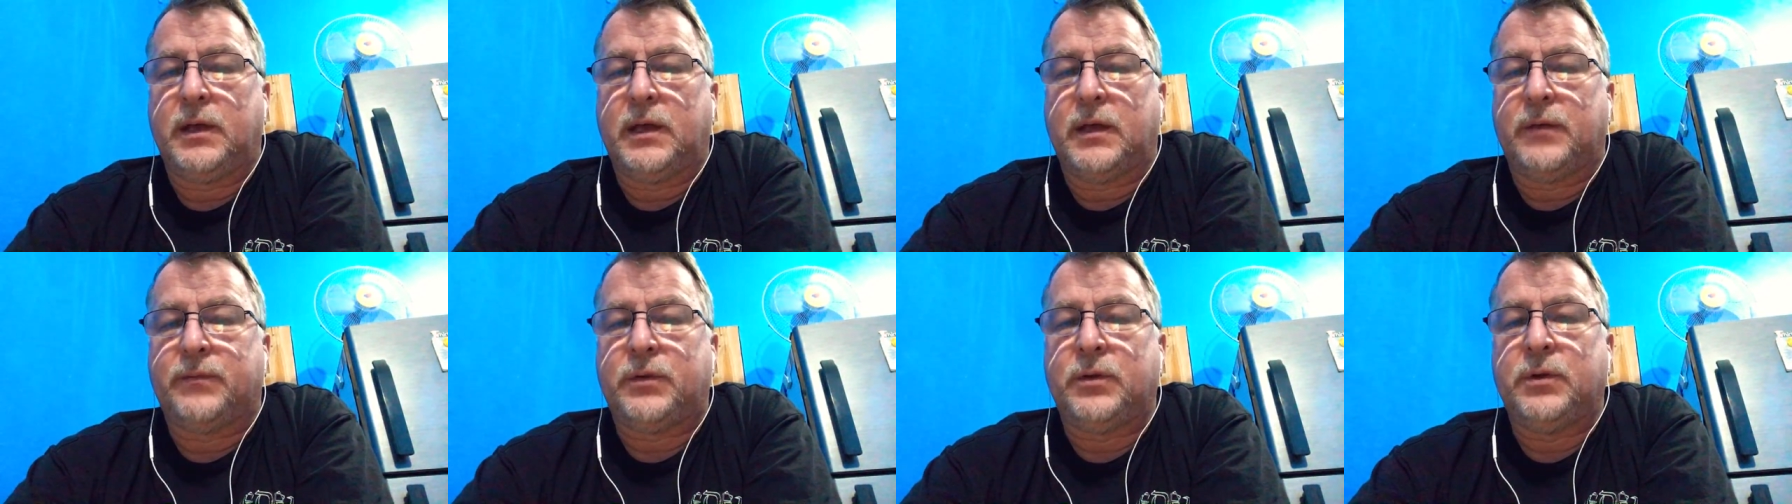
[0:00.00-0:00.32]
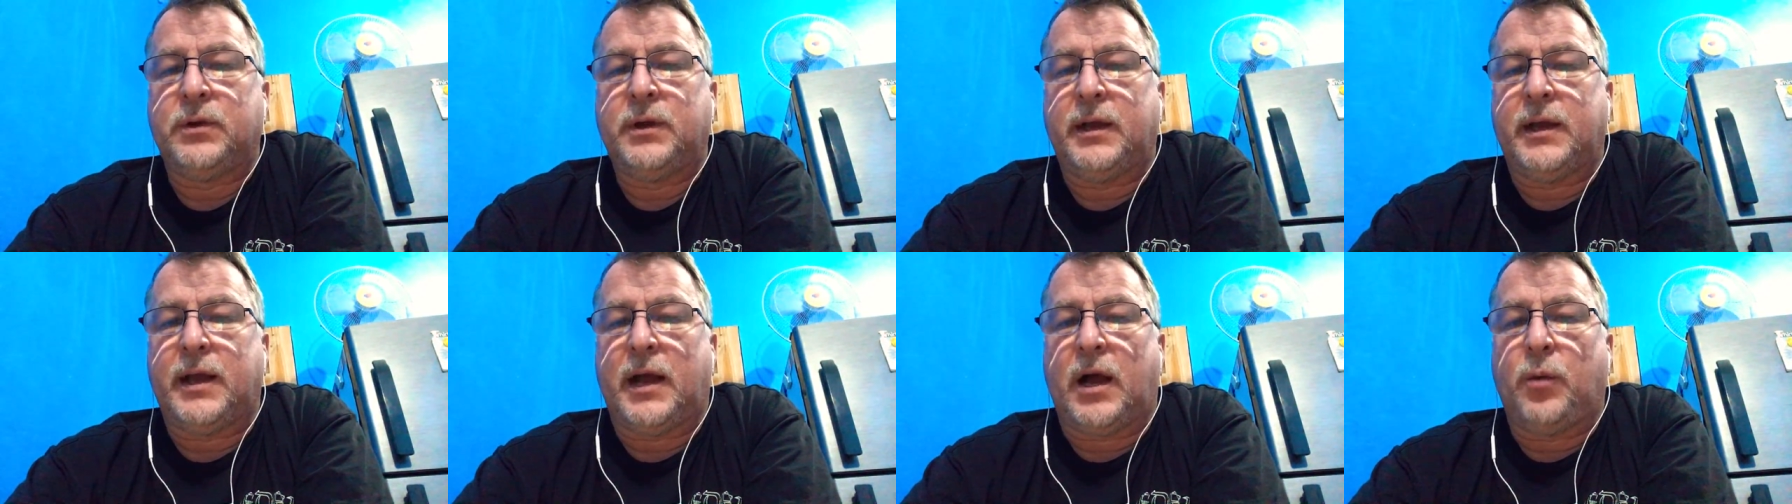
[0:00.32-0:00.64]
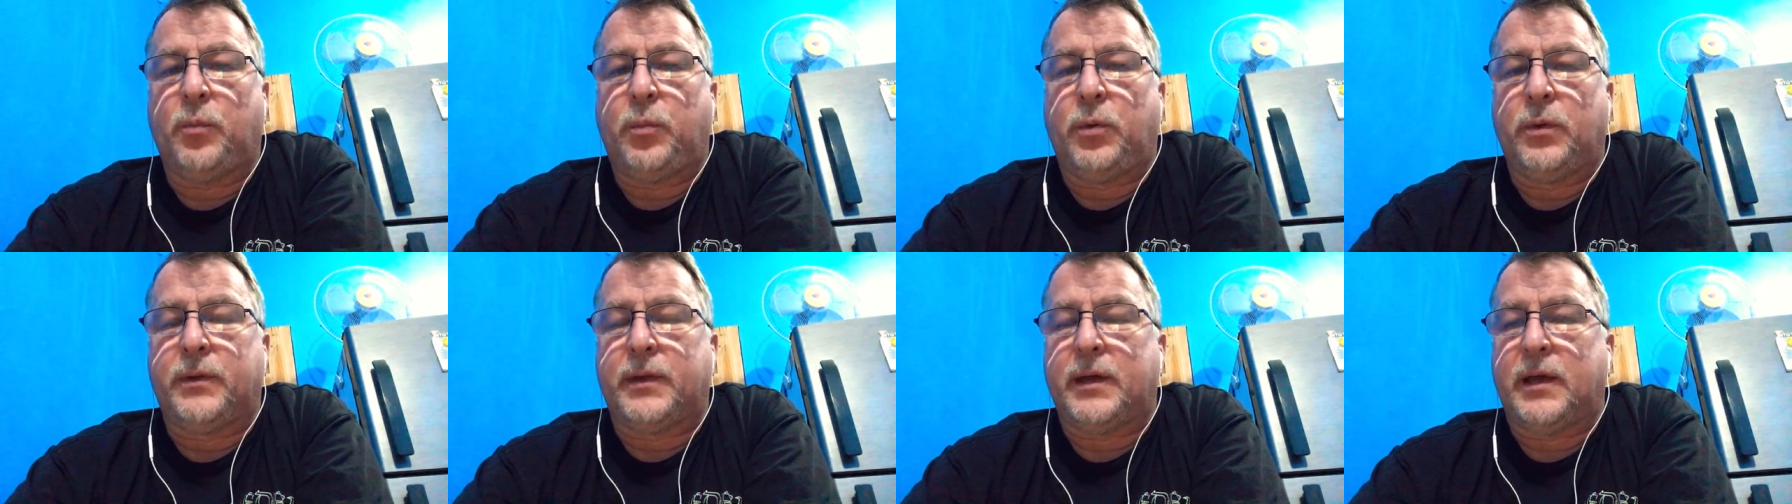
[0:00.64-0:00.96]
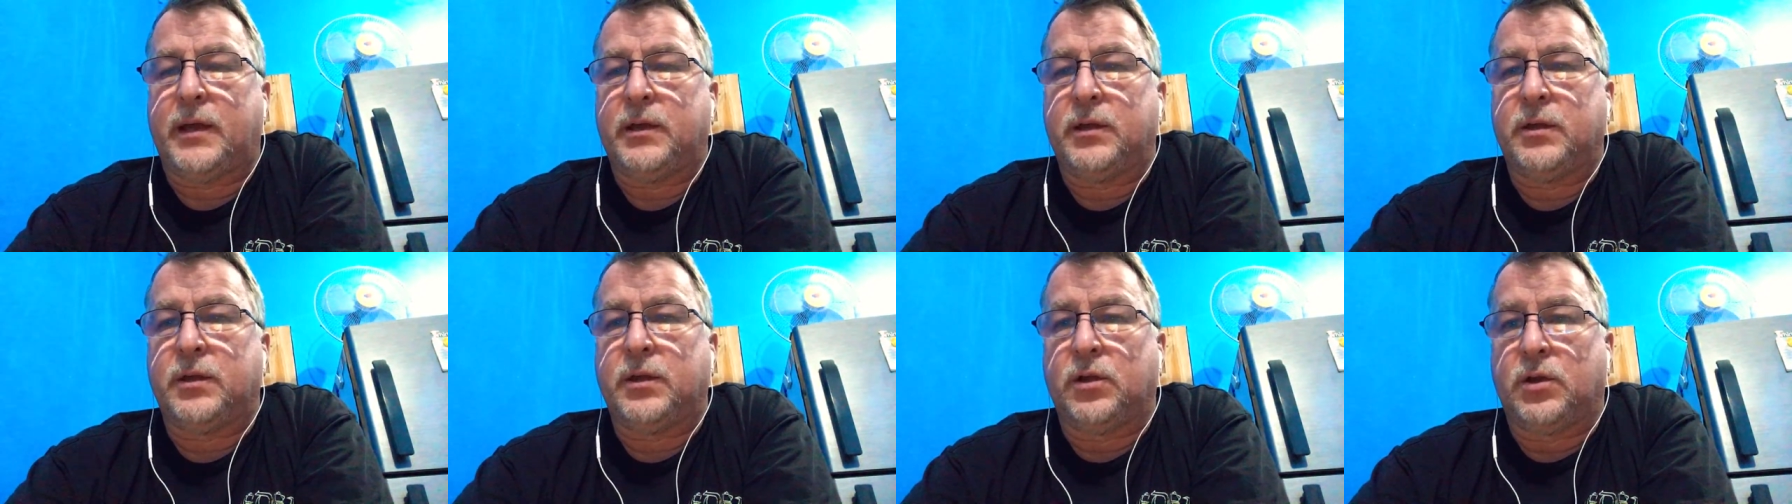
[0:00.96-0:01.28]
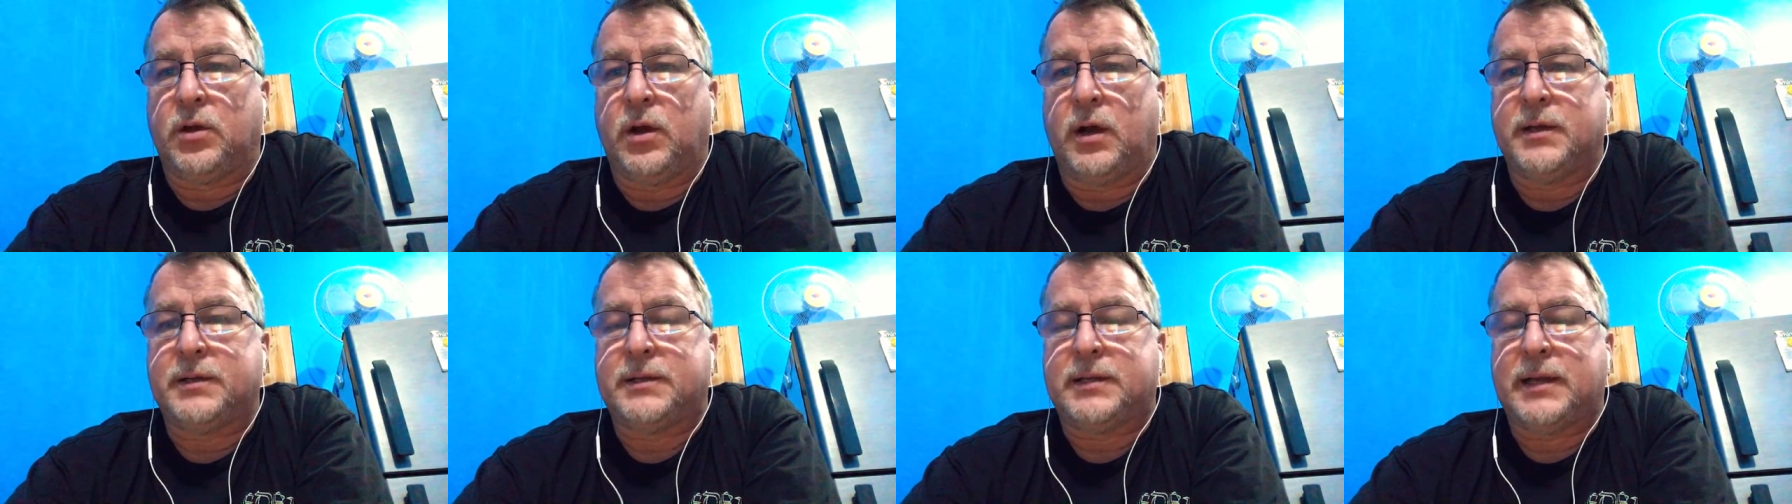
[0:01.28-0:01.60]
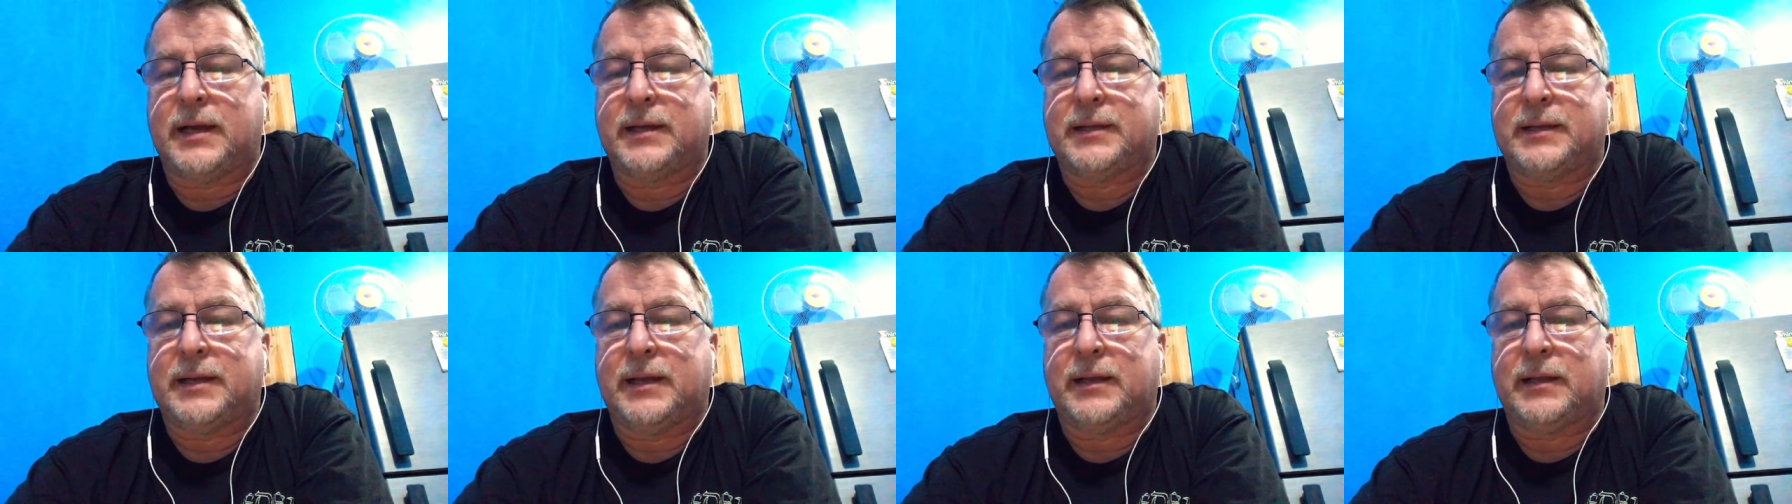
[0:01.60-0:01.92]
If you need help with that, you can
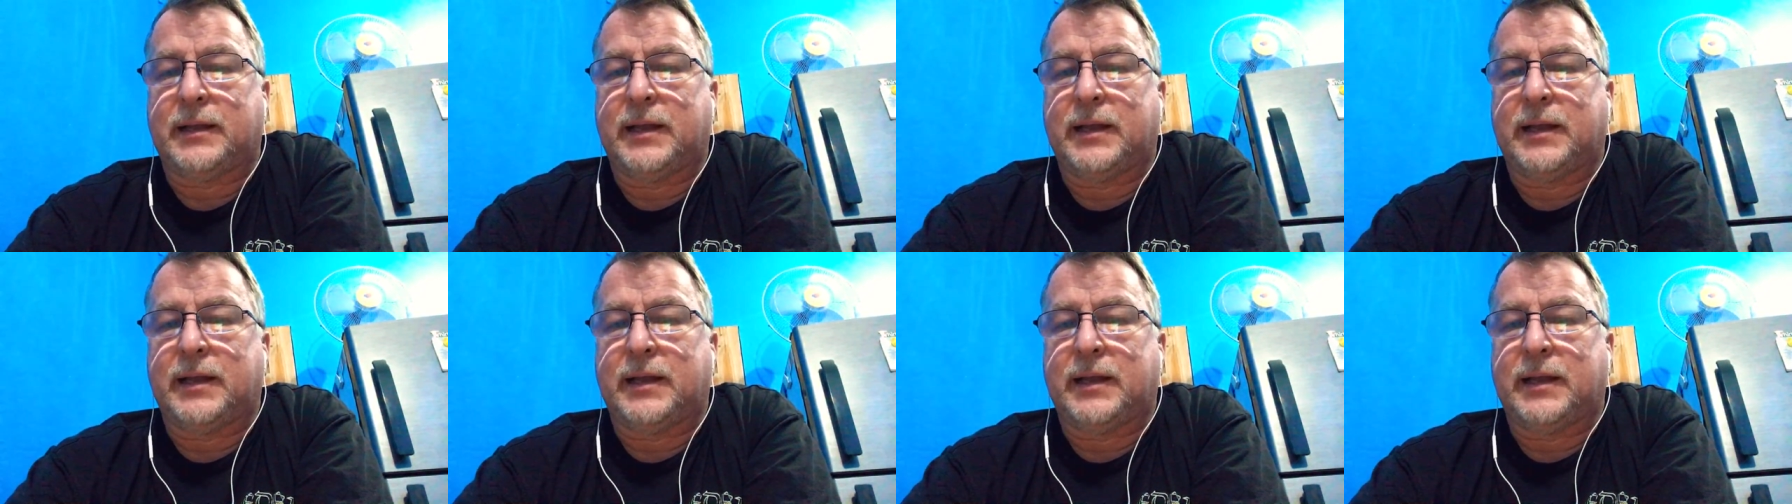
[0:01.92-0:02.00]
contact that